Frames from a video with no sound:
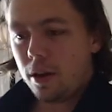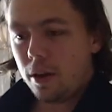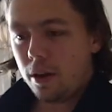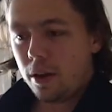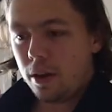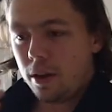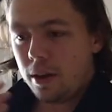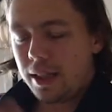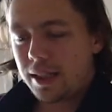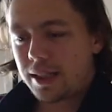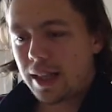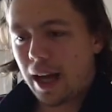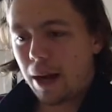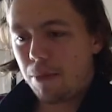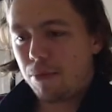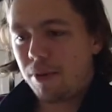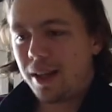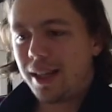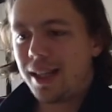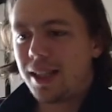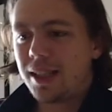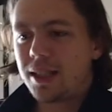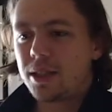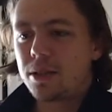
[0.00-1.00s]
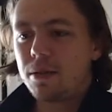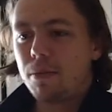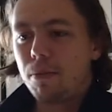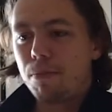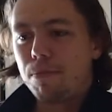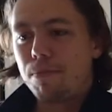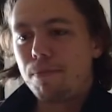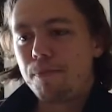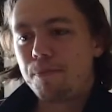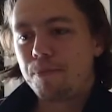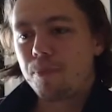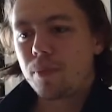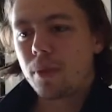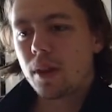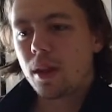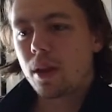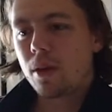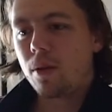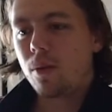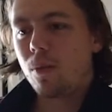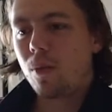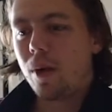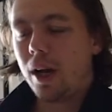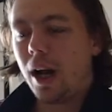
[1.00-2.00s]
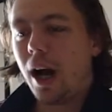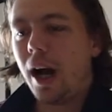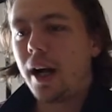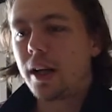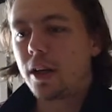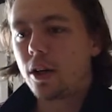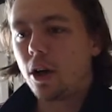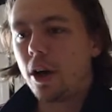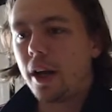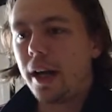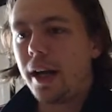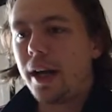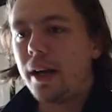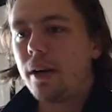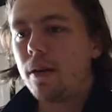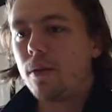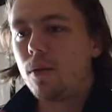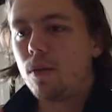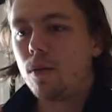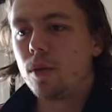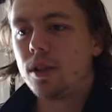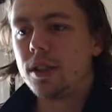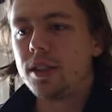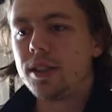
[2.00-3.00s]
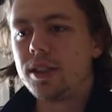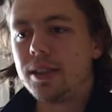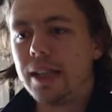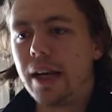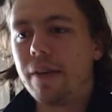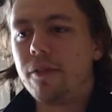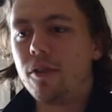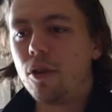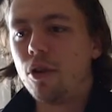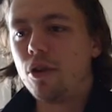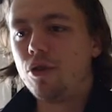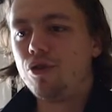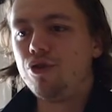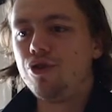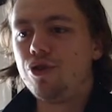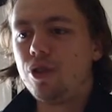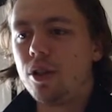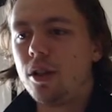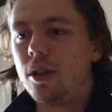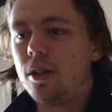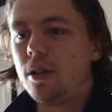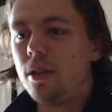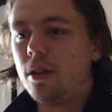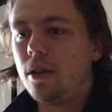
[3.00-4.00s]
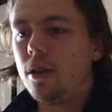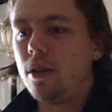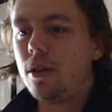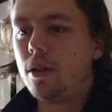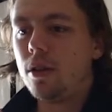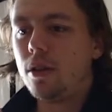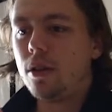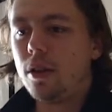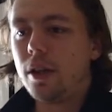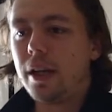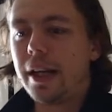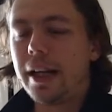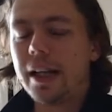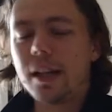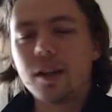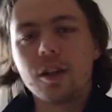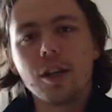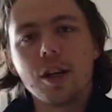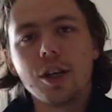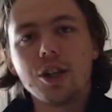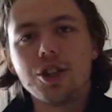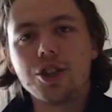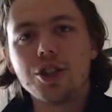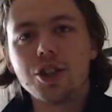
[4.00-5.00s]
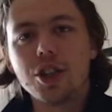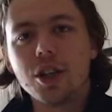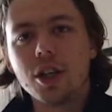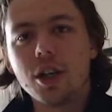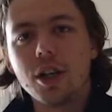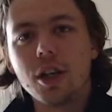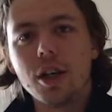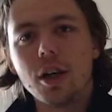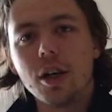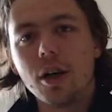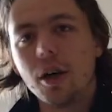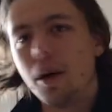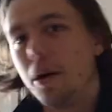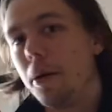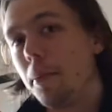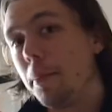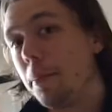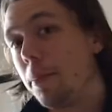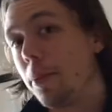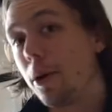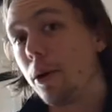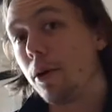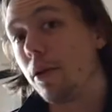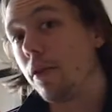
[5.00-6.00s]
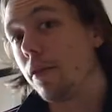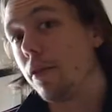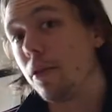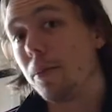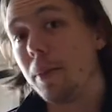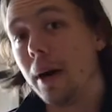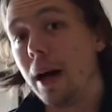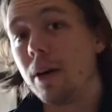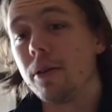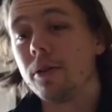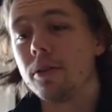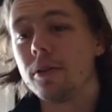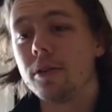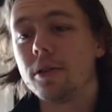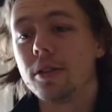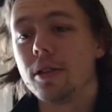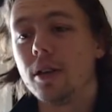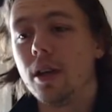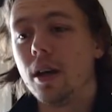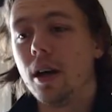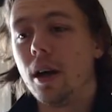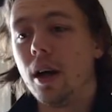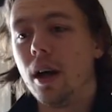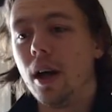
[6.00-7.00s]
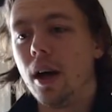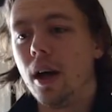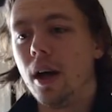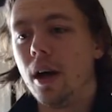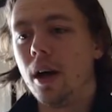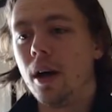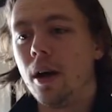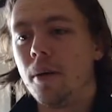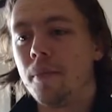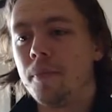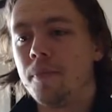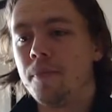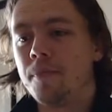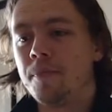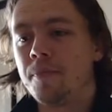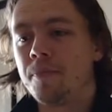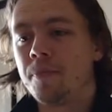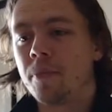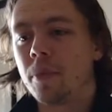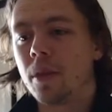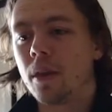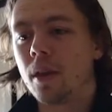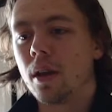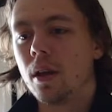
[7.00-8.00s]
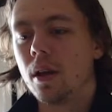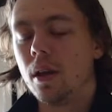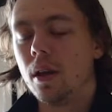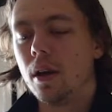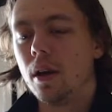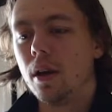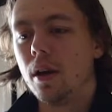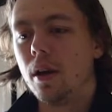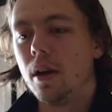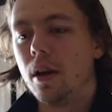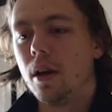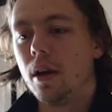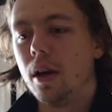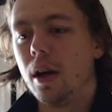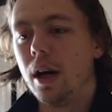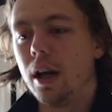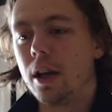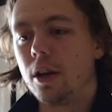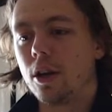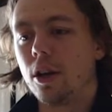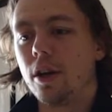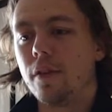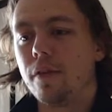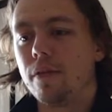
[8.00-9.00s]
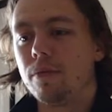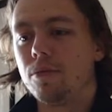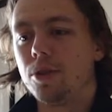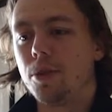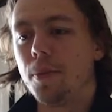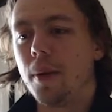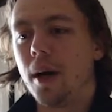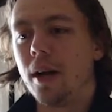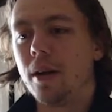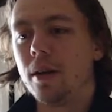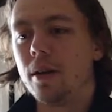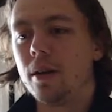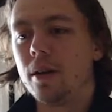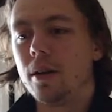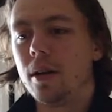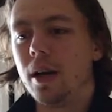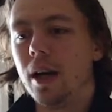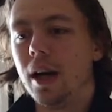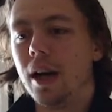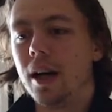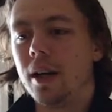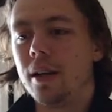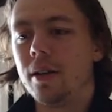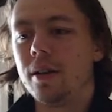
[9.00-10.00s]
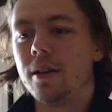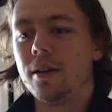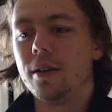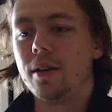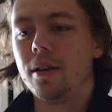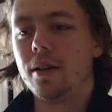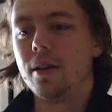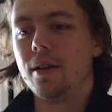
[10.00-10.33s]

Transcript: This camera is, when I got it, was 700 English beautiful pounds. And I got it from Japan. And